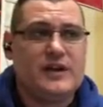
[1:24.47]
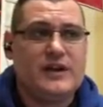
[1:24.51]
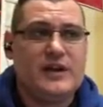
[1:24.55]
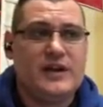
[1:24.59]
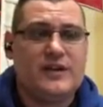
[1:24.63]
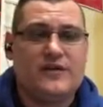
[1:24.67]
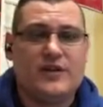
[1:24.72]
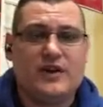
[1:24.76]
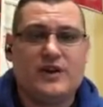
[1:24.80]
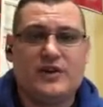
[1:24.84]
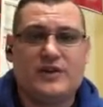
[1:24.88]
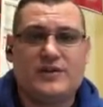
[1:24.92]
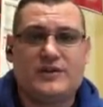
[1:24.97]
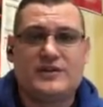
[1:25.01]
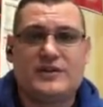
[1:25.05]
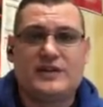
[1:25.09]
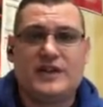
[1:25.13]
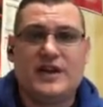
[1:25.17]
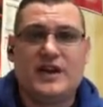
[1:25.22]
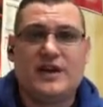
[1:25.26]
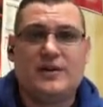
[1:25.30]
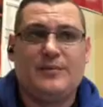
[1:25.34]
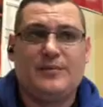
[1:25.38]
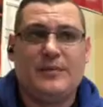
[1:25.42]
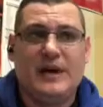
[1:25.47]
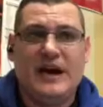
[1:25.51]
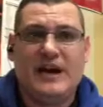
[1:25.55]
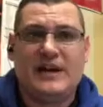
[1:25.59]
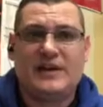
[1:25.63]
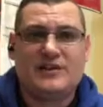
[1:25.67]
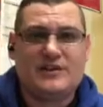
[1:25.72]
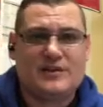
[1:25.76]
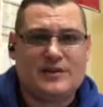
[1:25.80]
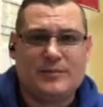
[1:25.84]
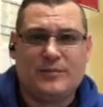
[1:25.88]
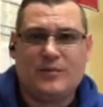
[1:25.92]
never used them, I
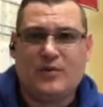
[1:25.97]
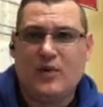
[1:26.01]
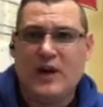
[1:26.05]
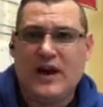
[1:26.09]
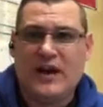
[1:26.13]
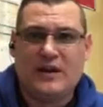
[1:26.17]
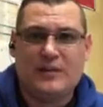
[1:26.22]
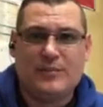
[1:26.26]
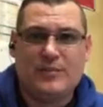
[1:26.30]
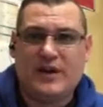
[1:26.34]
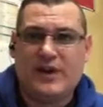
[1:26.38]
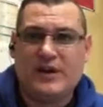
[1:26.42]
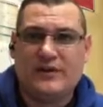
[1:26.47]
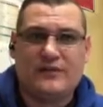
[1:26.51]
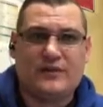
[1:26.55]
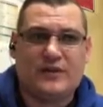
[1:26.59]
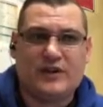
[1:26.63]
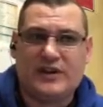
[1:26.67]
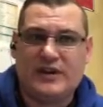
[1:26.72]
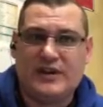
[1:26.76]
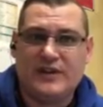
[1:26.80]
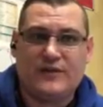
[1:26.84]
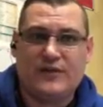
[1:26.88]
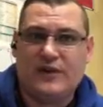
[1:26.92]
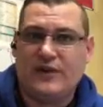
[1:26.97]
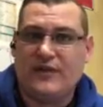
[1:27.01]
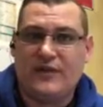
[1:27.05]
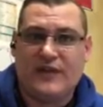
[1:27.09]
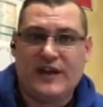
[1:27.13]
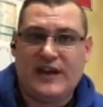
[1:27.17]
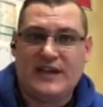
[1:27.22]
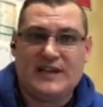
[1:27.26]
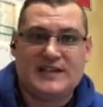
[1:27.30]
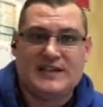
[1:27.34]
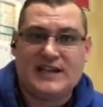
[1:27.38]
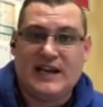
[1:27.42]
use them quite a bit for different
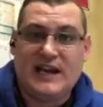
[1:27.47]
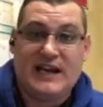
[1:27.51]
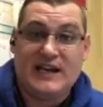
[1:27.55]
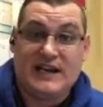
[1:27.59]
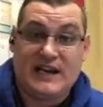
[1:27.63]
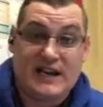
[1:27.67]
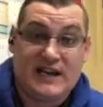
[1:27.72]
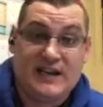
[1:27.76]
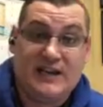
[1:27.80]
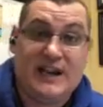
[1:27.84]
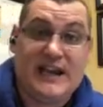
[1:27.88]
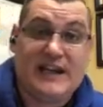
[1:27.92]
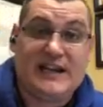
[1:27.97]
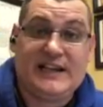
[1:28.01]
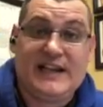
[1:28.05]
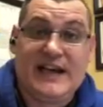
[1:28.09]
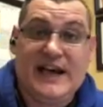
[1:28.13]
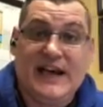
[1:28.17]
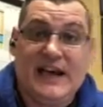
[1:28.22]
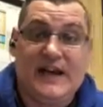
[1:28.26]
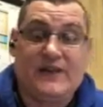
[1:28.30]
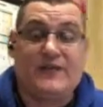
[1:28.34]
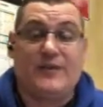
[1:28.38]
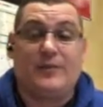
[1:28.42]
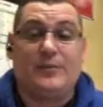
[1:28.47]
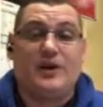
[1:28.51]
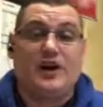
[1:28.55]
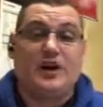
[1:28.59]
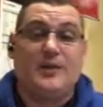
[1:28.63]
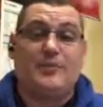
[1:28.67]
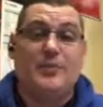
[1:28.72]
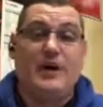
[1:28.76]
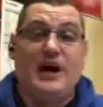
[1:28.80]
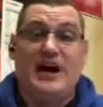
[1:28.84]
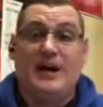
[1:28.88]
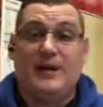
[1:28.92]
things that I need like that. If I'm going
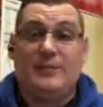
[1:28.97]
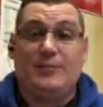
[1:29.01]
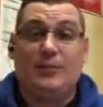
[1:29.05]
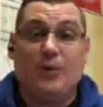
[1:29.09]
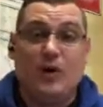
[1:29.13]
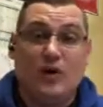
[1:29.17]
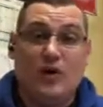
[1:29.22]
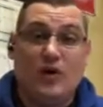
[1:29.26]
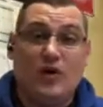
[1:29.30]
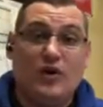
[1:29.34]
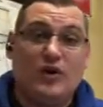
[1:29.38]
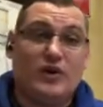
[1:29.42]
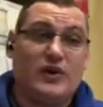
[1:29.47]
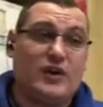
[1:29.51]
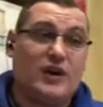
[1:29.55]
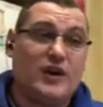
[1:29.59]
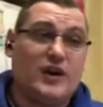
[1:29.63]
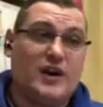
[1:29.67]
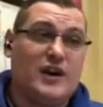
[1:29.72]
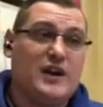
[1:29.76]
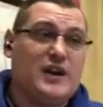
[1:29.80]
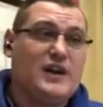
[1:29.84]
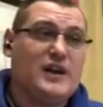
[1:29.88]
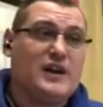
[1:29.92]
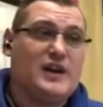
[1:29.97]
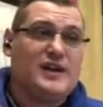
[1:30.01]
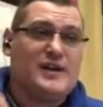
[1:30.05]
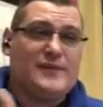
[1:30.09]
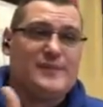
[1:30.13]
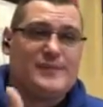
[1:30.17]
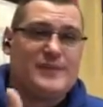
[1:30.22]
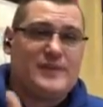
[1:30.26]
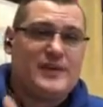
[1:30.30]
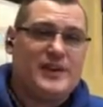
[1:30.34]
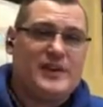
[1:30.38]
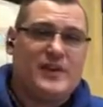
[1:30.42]
to buy in bulk, or,
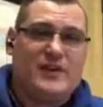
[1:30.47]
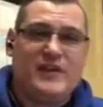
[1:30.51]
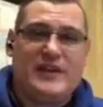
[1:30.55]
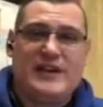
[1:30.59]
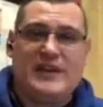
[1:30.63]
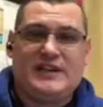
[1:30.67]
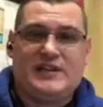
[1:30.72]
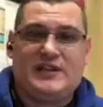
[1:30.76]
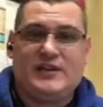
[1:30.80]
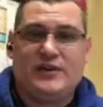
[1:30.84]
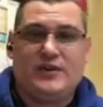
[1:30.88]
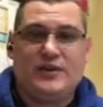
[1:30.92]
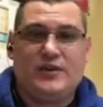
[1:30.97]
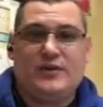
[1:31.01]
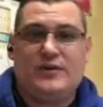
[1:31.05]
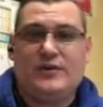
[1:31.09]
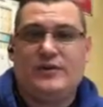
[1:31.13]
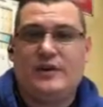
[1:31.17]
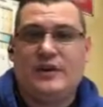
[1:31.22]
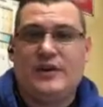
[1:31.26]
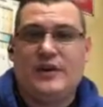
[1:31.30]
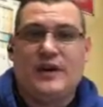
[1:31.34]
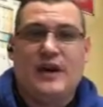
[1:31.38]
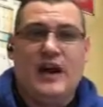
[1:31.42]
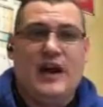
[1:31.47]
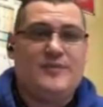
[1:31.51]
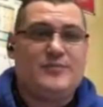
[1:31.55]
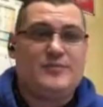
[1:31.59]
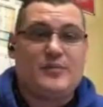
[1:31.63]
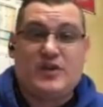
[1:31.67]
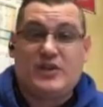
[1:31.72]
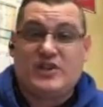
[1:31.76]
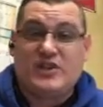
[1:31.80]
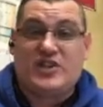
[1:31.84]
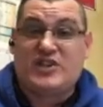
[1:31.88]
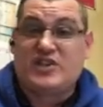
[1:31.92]
you know, I've
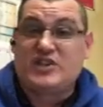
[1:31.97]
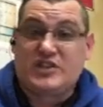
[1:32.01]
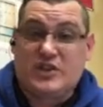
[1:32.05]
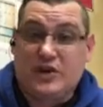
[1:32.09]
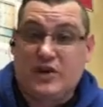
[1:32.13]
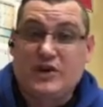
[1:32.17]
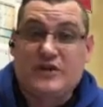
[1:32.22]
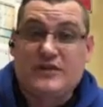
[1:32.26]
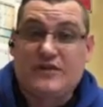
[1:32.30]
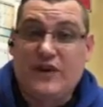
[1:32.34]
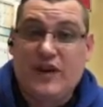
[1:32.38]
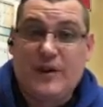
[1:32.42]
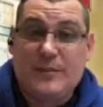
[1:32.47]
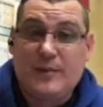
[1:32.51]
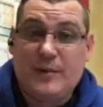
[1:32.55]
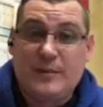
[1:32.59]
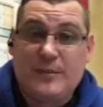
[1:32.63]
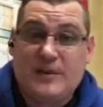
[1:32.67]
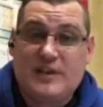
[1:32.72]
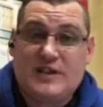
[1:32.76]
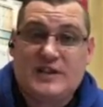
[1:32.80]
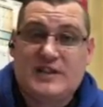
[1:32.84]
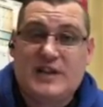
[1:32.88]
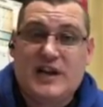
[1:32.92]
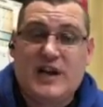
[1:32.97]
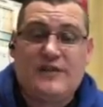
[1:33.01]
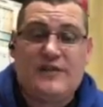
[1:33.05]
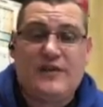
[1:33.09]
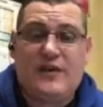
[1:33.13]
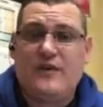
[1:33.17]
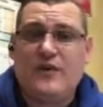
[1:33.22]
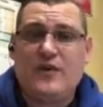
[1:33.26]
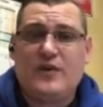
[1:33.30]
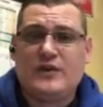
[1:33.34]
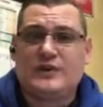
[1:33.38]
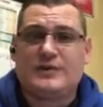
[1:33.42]
purchased shirts from them and stuff.
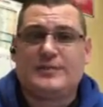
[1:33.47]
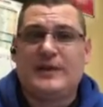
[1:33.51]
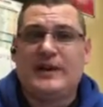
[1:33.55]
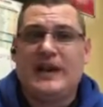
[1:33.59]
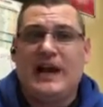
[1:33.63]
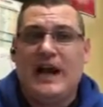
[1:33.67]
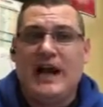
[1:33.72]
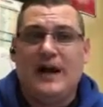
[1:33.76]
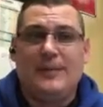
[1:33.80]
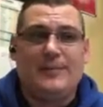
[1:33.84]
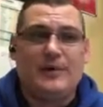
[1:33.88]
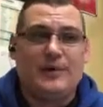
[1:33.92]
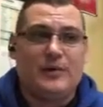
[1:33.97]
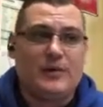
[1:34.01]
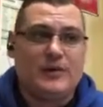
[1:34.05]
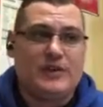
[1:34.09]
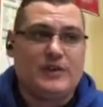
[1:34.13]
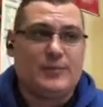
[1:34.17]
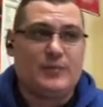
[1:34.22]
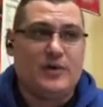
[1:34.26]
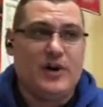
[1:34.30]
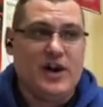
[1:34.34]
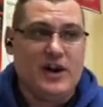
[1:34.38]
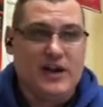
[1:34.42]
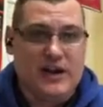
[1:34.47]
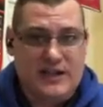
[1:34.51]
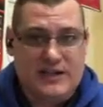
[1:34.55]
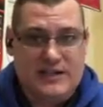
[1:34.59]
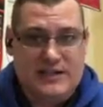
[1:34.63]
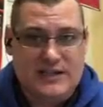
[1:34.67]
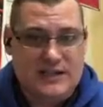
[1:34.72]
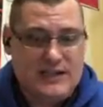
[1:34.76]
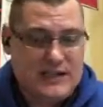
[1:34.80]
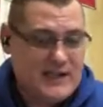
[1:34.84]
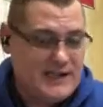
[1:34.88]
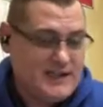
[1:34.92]
I've always been happy with the
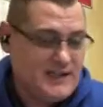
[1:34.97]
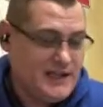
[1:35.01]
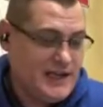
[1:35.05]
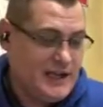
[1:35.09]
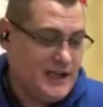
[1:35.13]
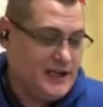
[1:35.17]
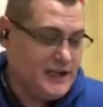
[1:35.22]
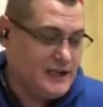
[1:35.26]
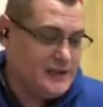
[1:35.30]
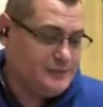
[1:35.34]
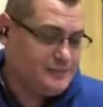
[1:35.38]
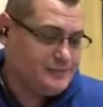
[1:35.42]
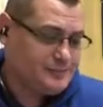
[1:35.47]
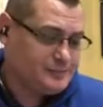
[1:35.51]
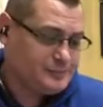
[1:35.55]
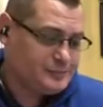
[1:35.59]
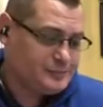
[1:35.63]
products that they send.